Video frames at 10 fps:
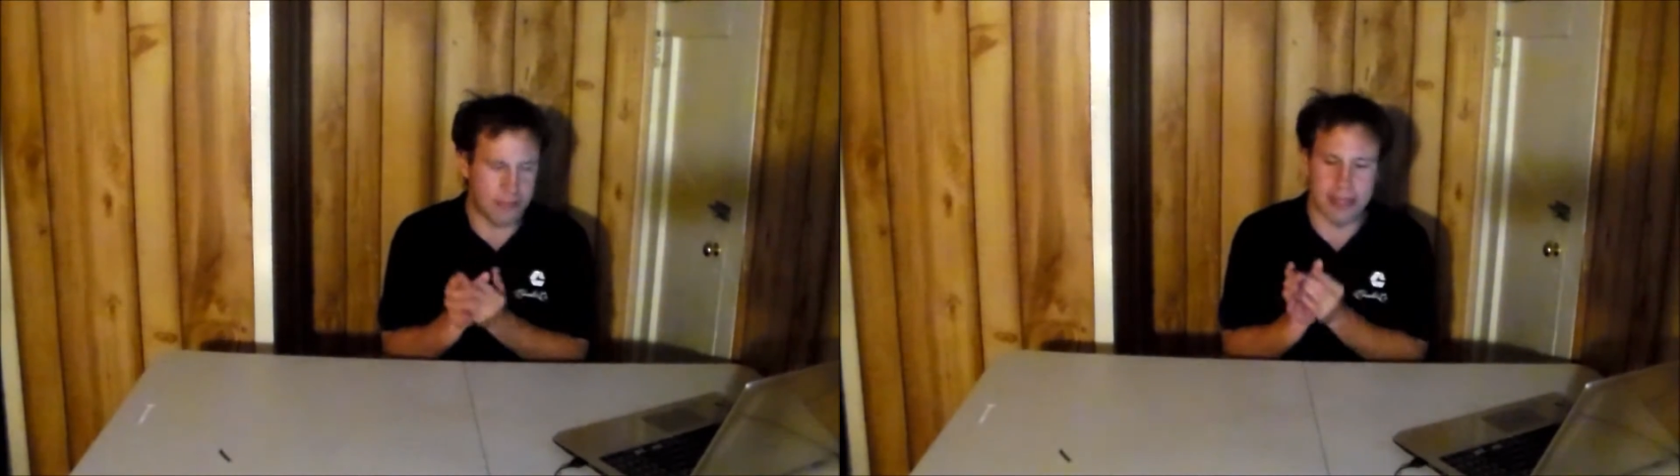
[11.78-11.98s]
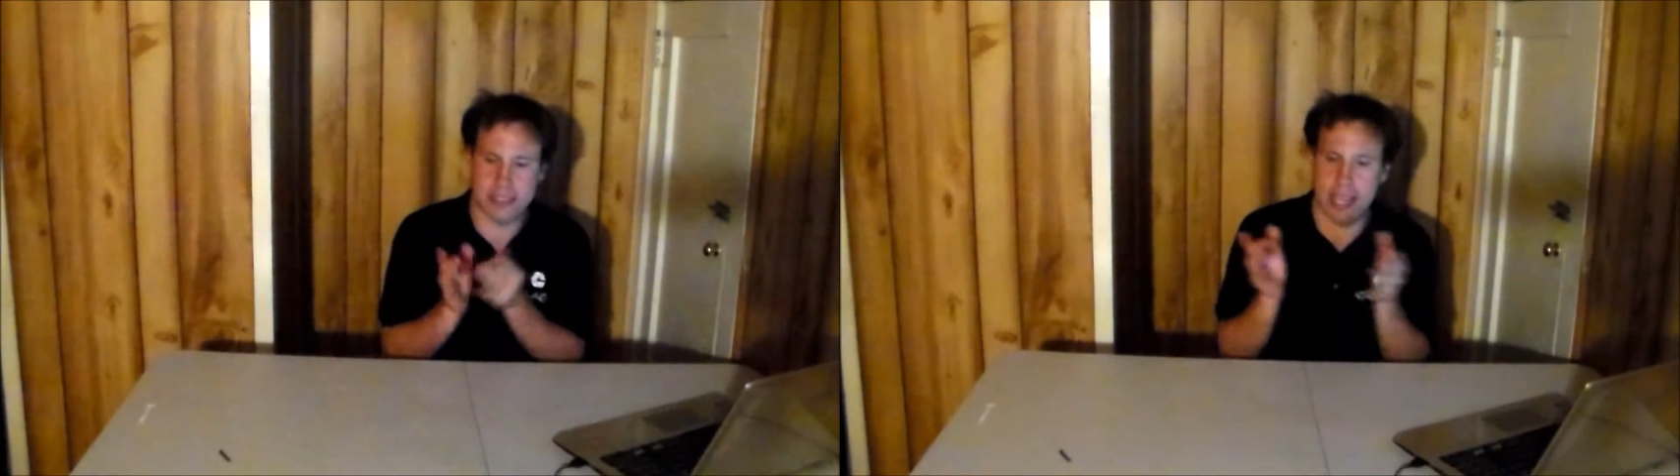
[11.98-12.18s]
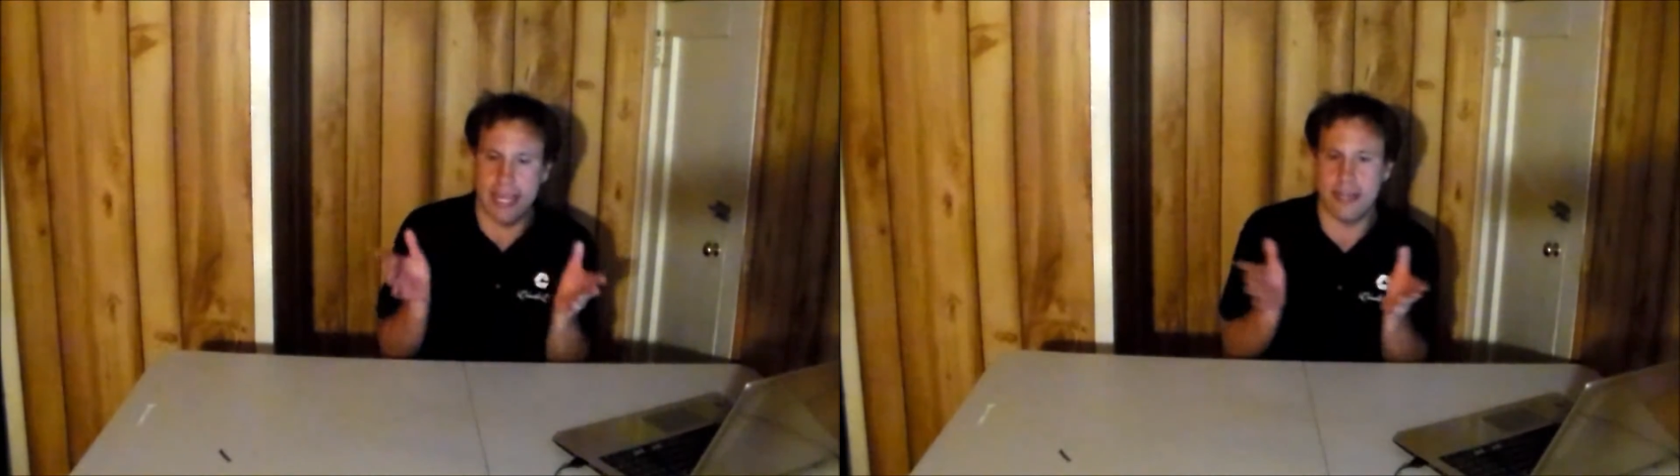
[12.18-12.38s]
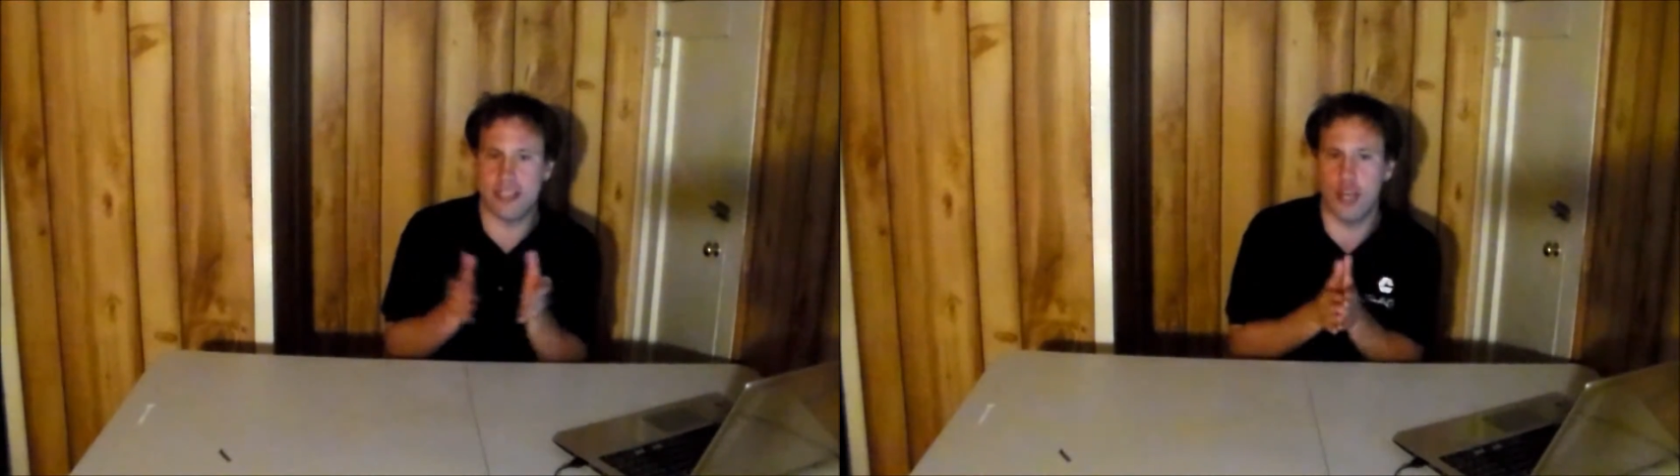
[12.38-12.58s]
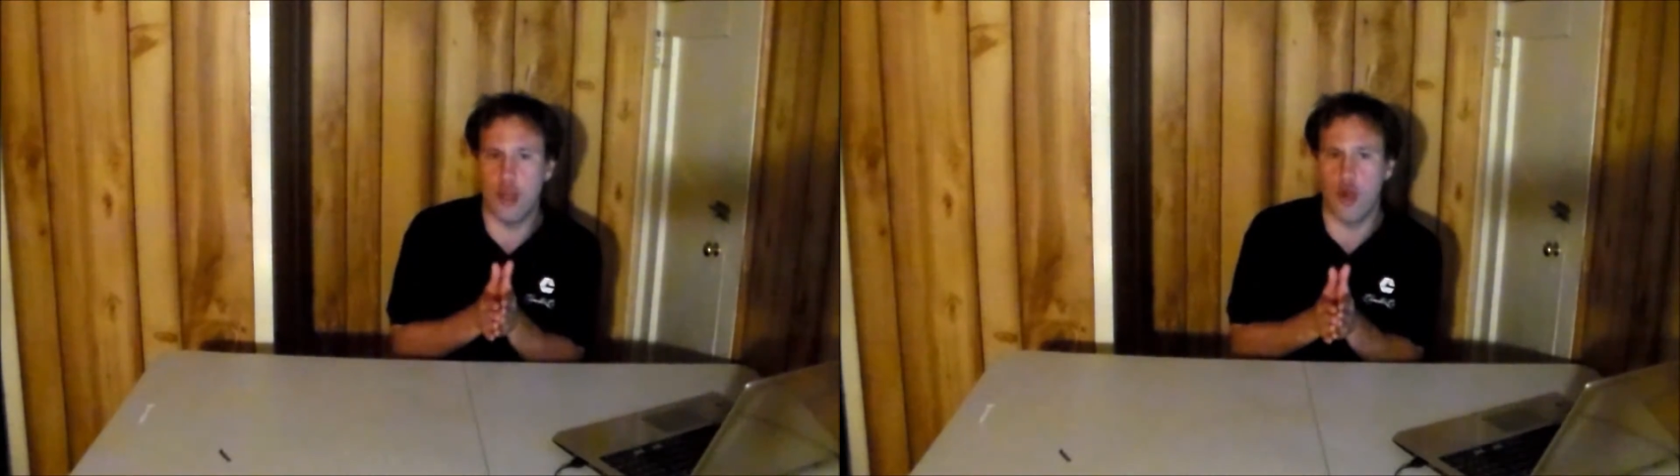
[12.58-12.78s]
Let's get
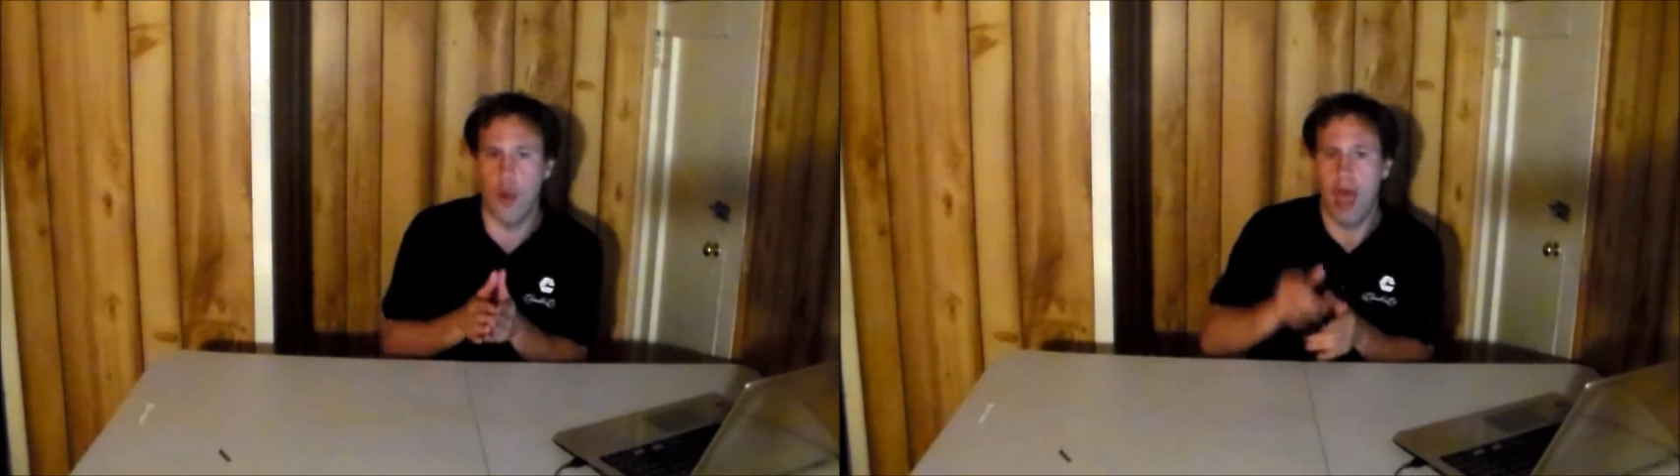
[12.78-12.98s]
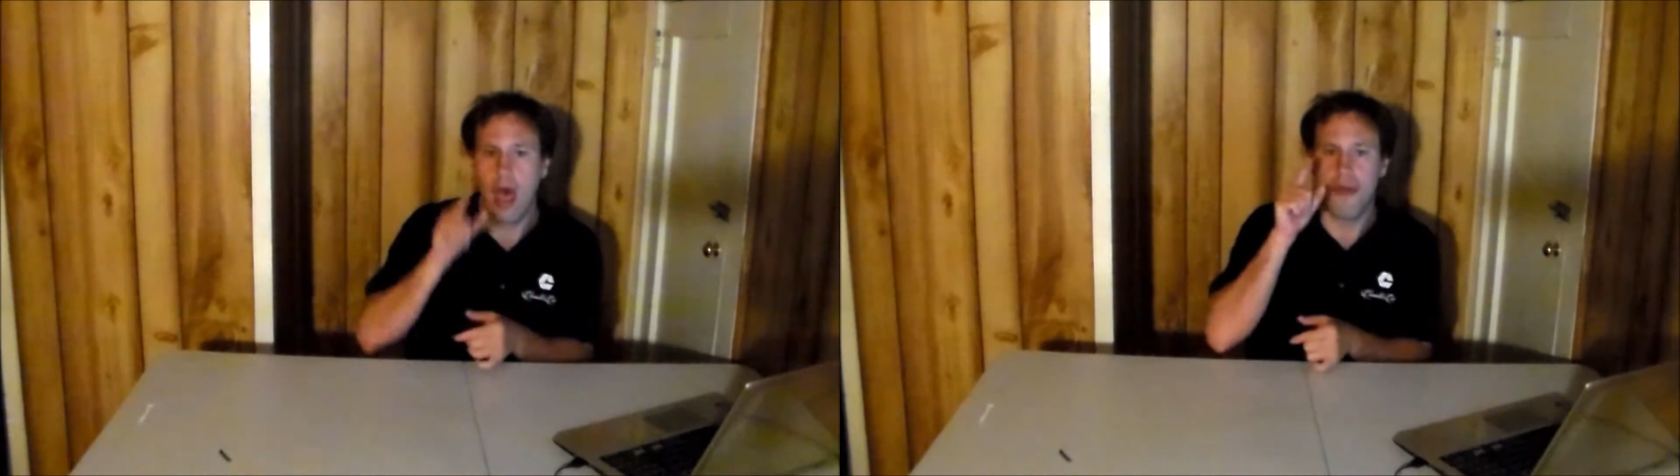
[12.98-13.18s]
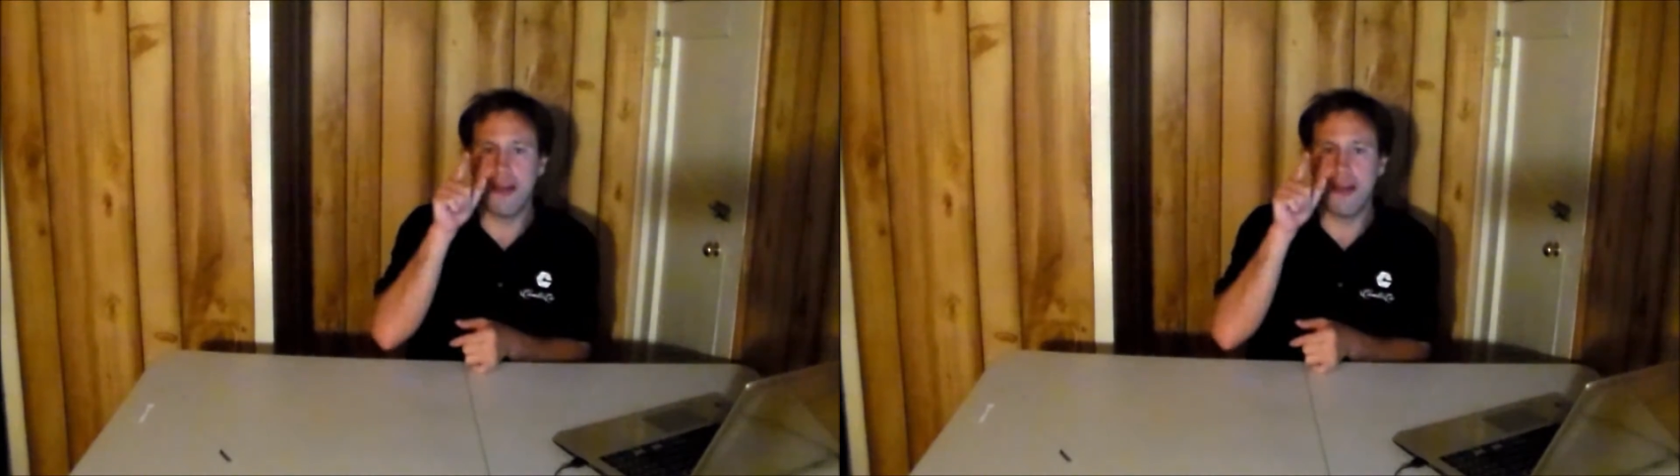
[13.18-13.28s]
into